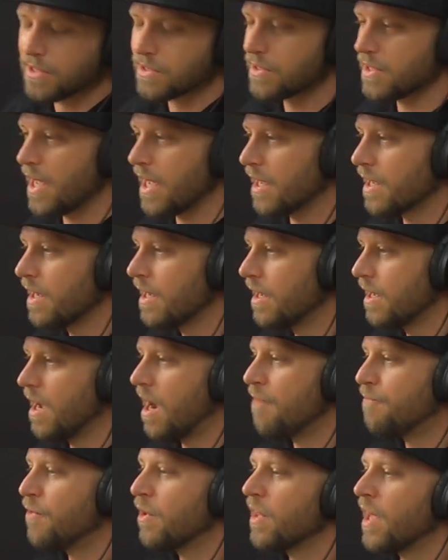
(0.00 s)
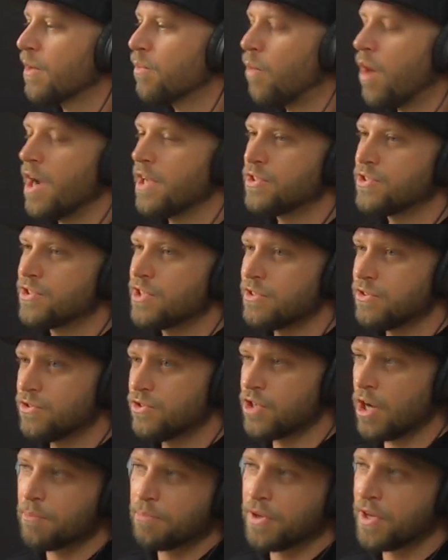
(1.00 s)
It's like, I felt like why
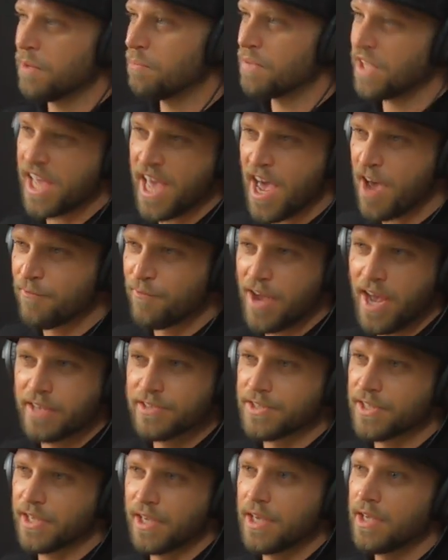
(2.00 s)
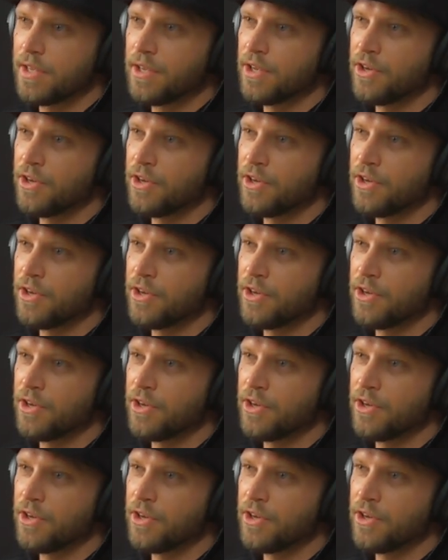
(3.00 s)
jump in and be half assing it?